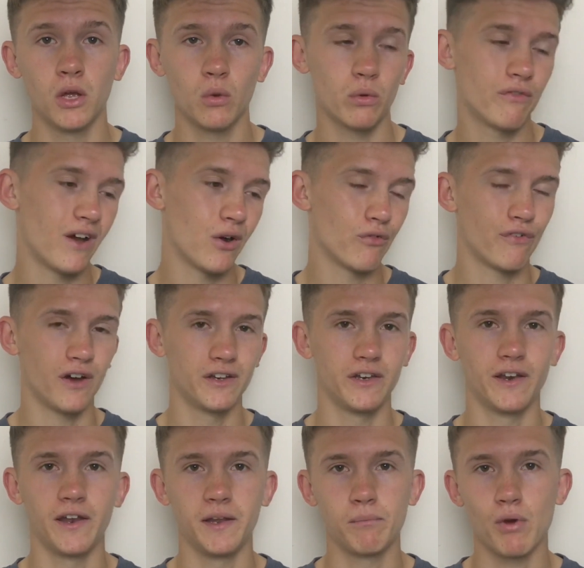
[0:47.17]
without
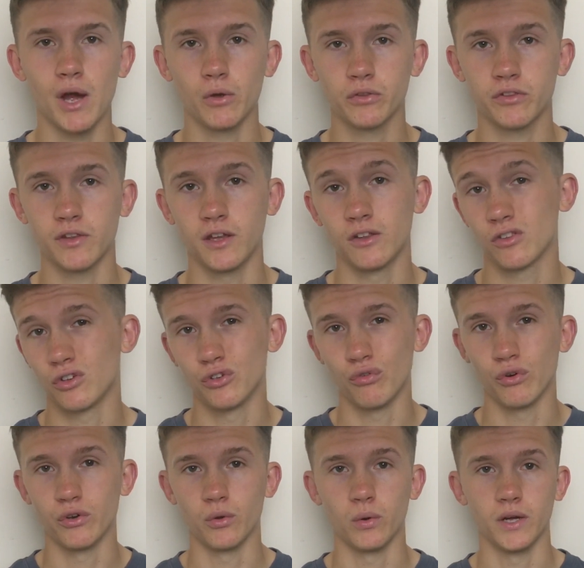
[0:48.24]
finding any brown stains on
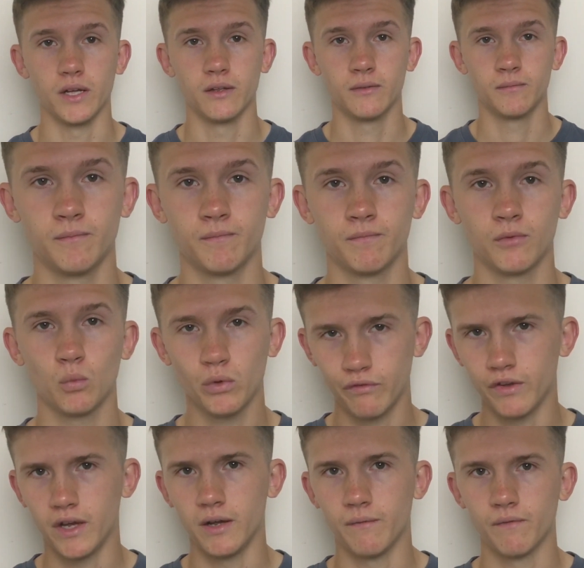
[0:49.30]
your underwear.
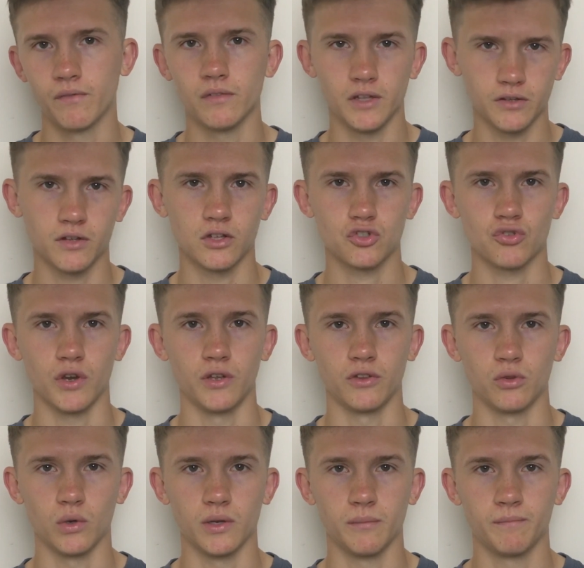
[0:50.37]
With that, let's get straight into it.